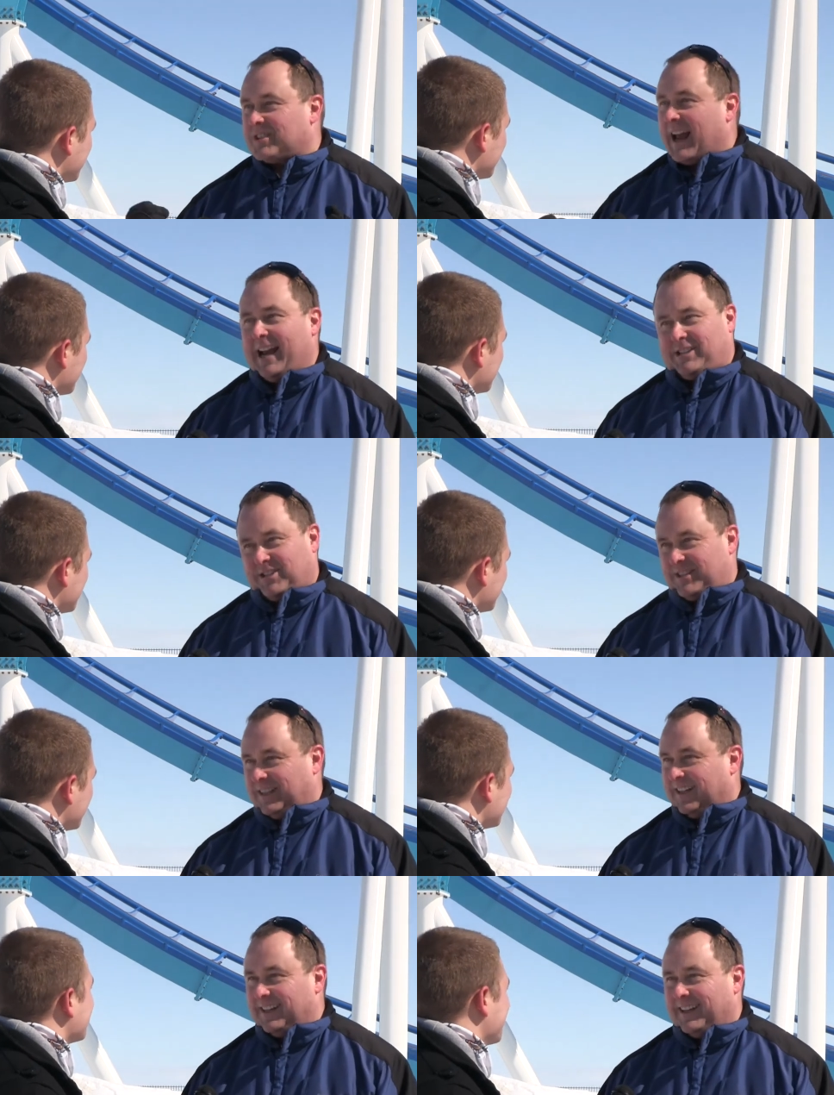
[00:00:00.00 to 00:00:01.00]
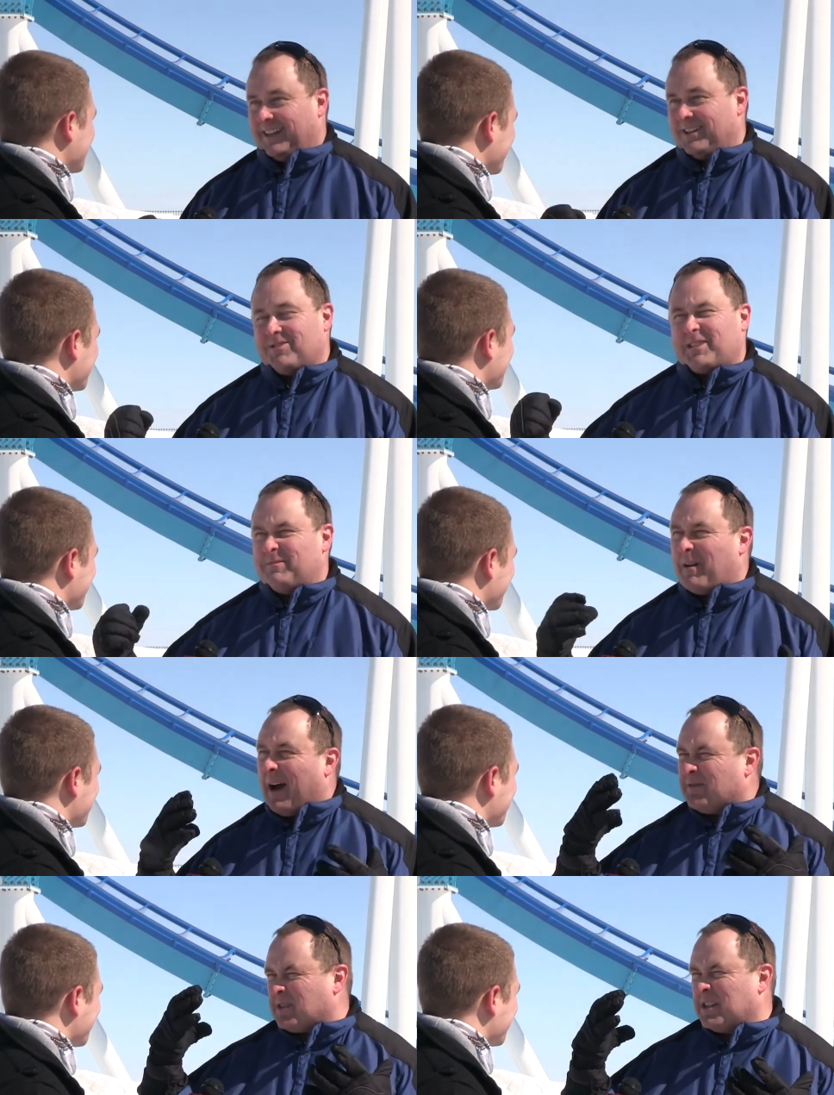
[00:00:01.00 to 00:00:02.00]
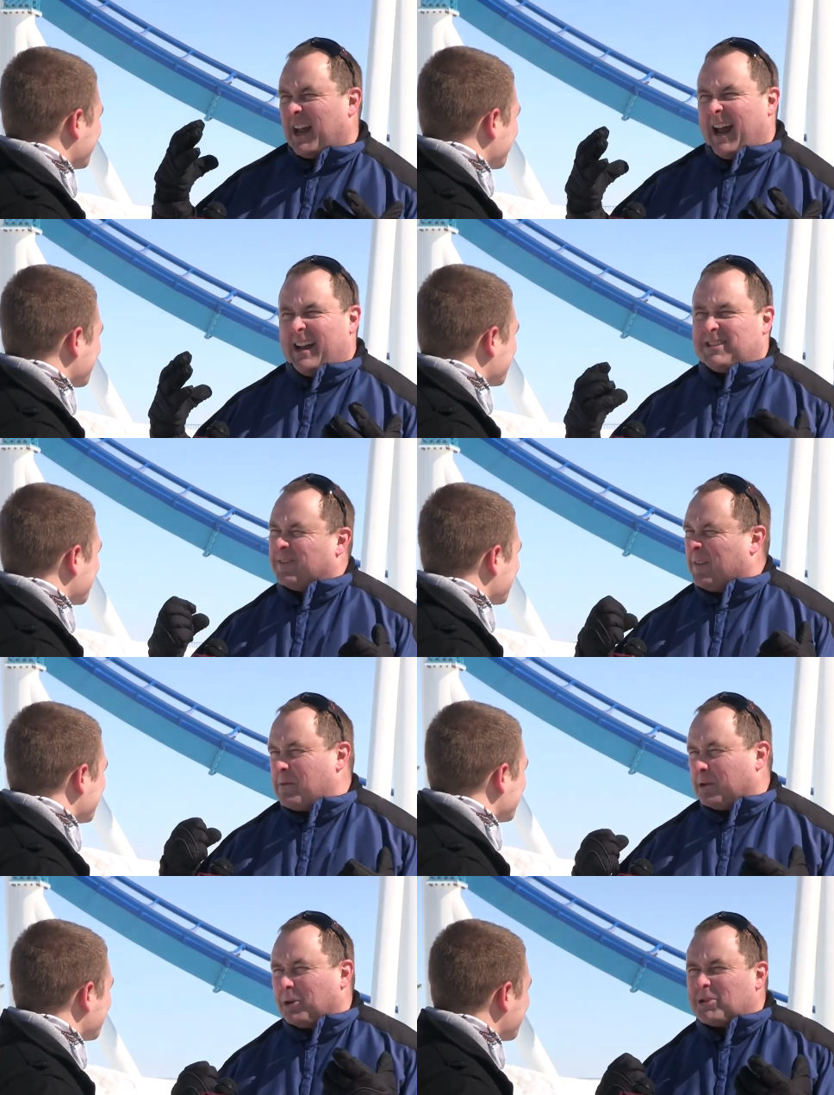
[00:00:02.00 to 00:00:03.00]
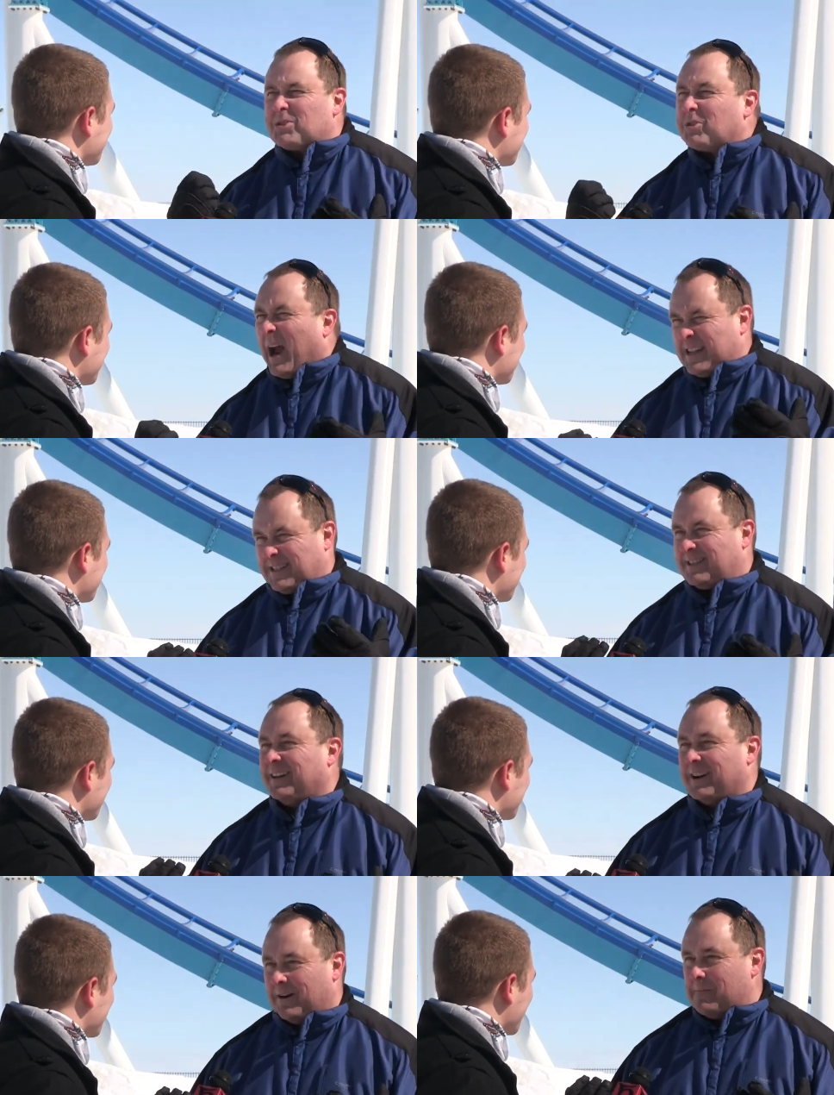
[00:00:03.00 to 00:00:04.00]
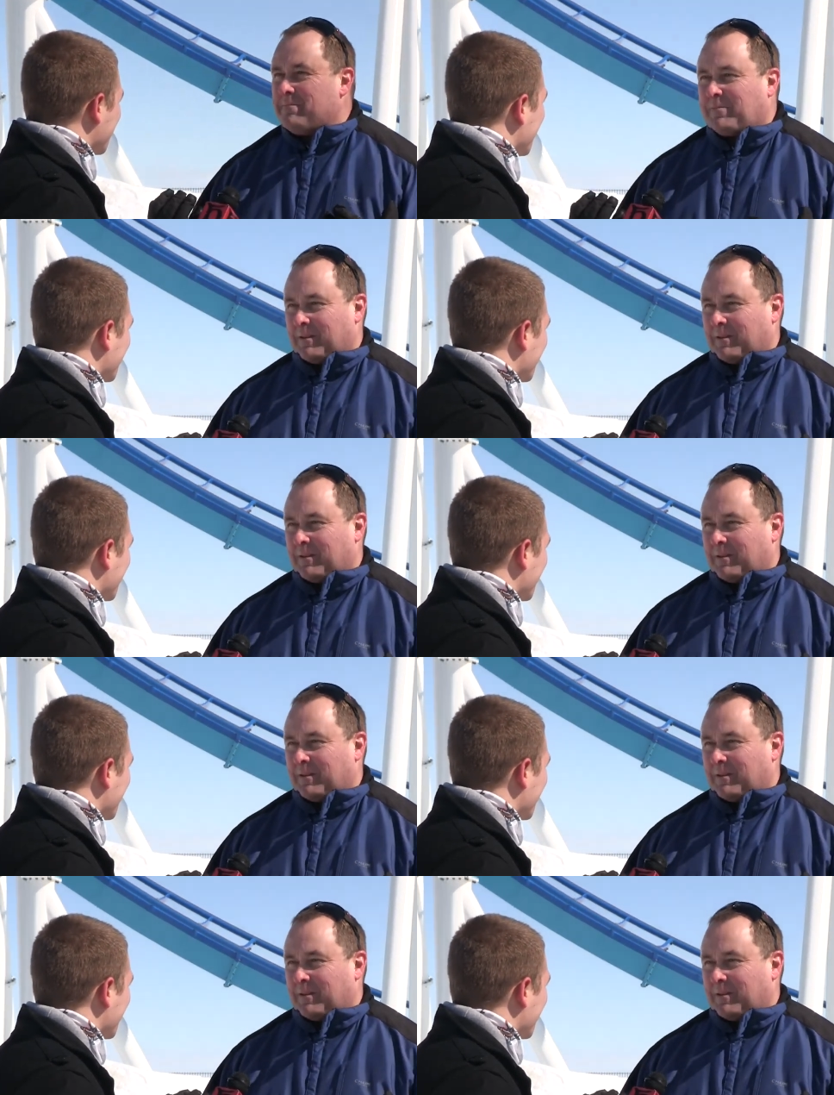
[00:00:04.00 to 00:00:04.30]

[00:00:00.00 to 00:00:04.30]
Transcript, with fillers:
Speaker 1: just anxious to get in. You see moms and dads that might be a little stressed, you know,